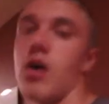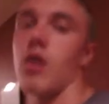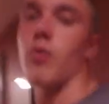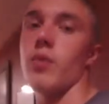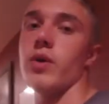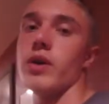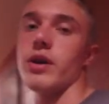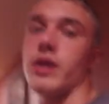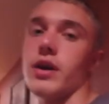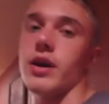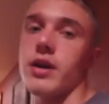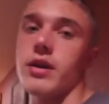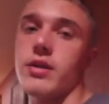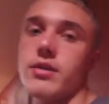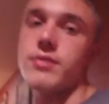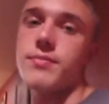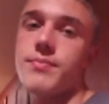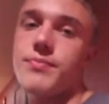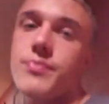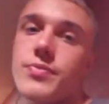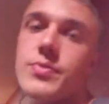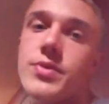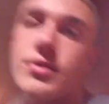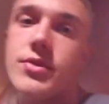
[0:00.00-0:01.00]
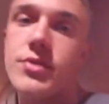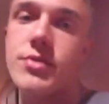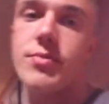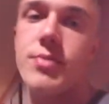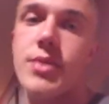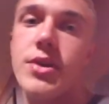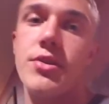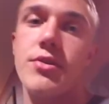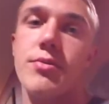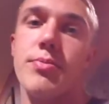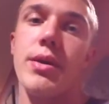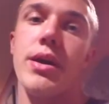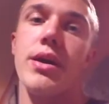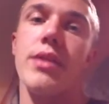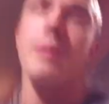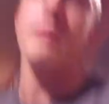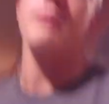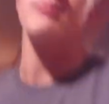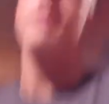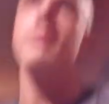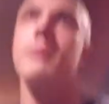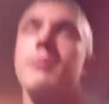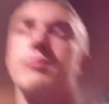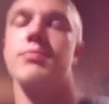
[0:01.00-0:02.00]
all weekend. It's just
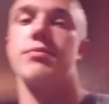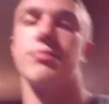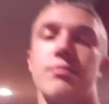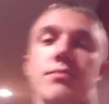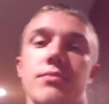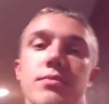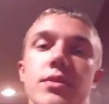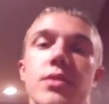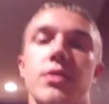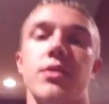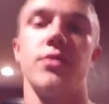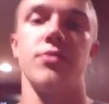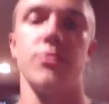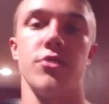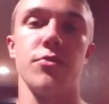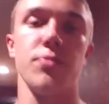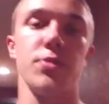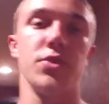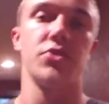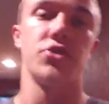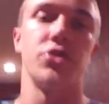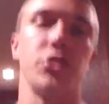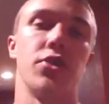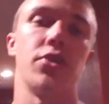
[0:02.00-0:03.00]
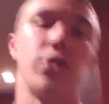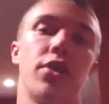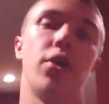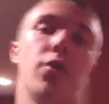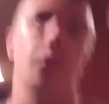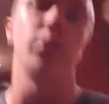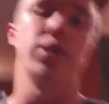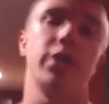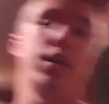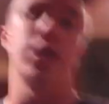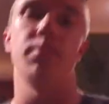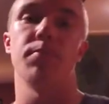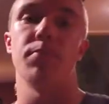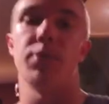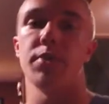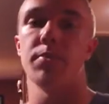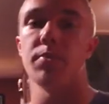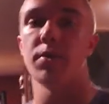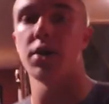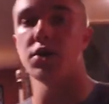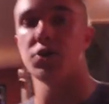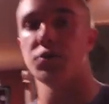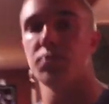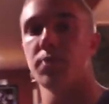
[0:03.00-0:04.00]
been just been chilling all weekend pretty
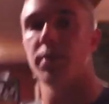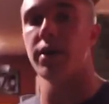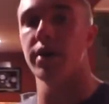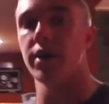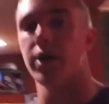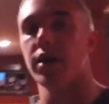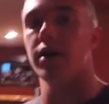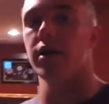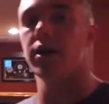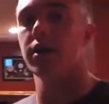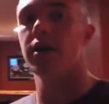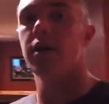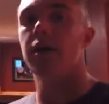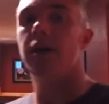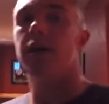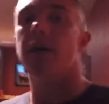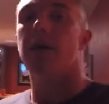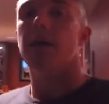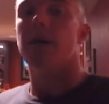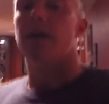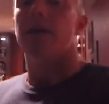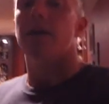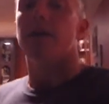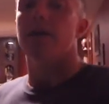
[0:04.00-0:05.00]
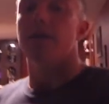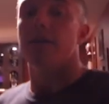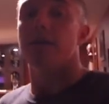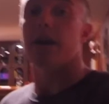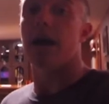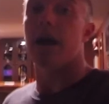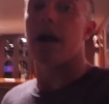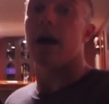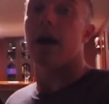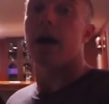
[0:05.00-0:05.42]
much. But uh, yeah,